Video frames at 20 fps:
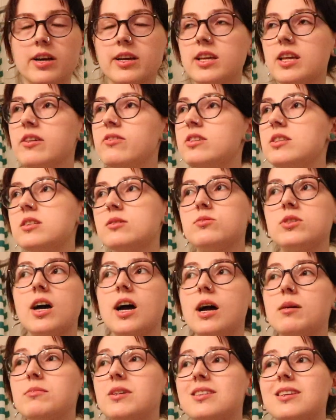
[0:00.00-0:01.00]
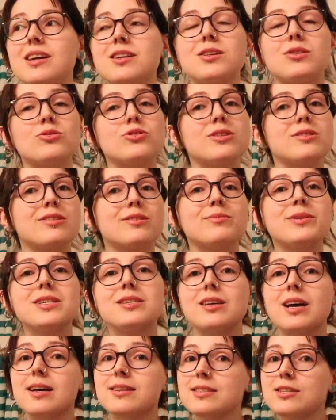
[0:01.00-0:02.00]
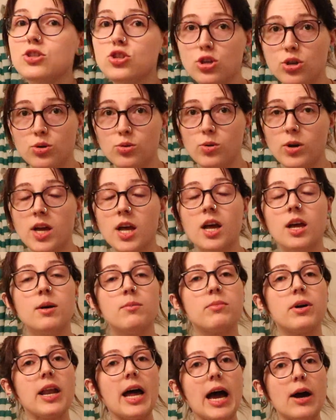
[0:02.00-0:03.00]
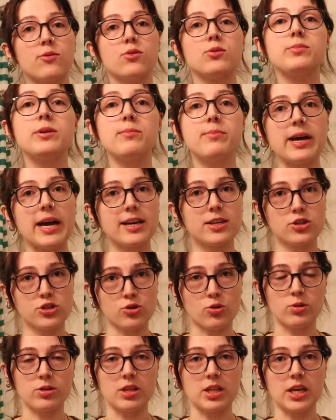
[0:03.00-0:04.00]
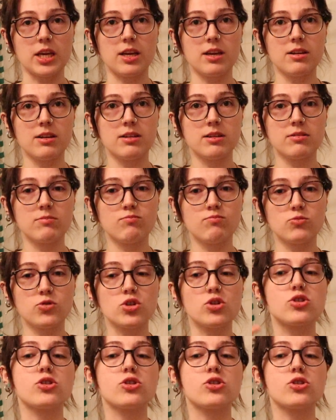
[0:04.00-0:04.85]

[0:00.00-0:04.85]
and give it some time because I know she's gonna be sassy too. But I will be back shortly to